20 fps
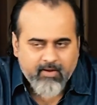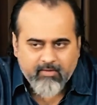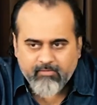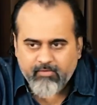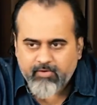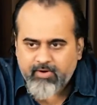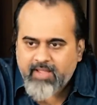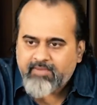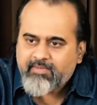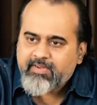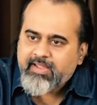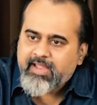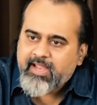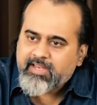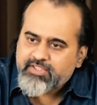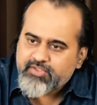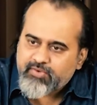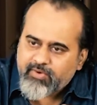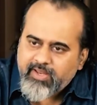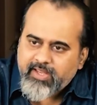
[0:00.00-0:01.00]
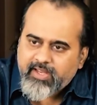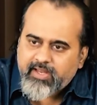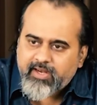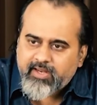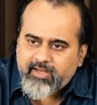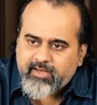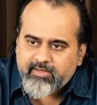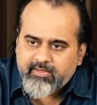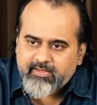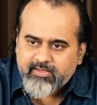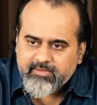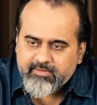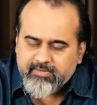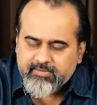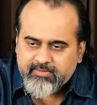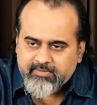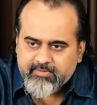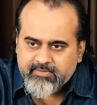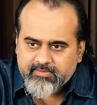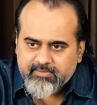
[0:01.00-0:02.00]
What have I actually clicked?
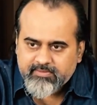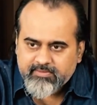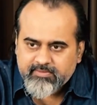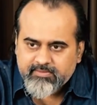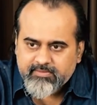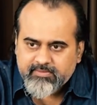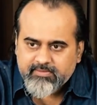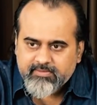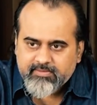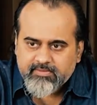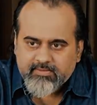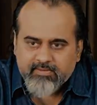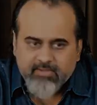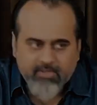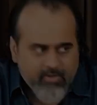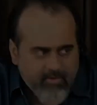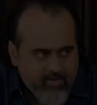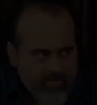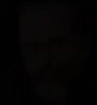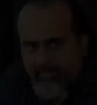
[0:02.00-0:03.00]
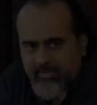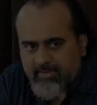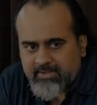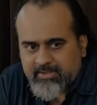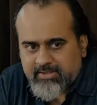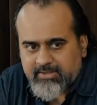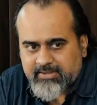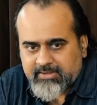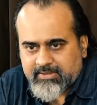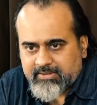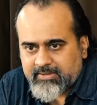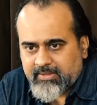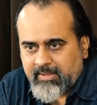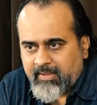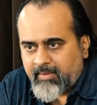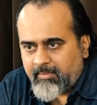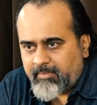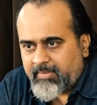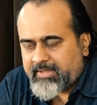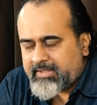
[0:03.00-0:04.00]
Your rubbish.
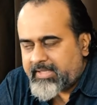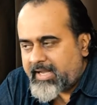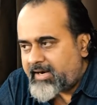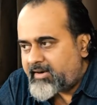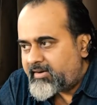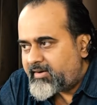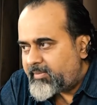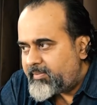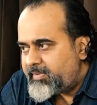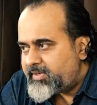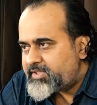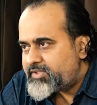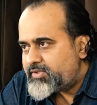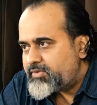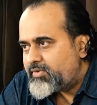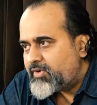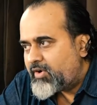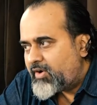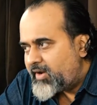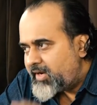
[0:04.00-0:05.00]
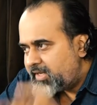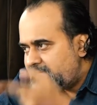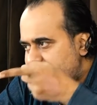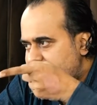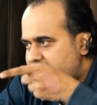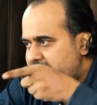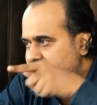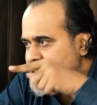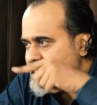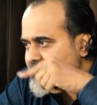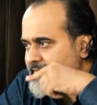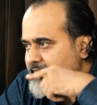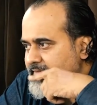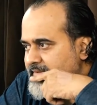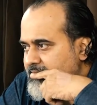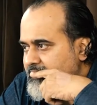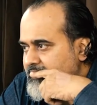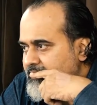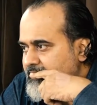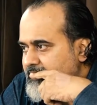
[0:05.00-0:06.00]
But that rubbish you call as
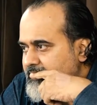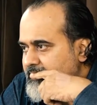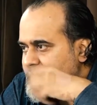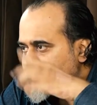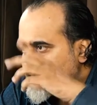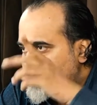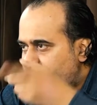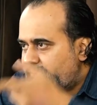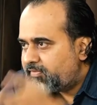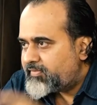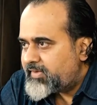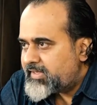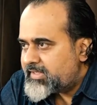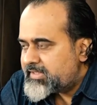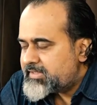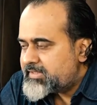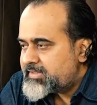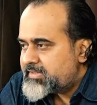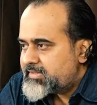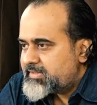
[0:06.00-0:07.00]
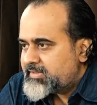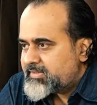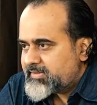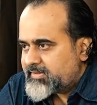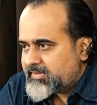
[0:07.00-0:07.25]
your face.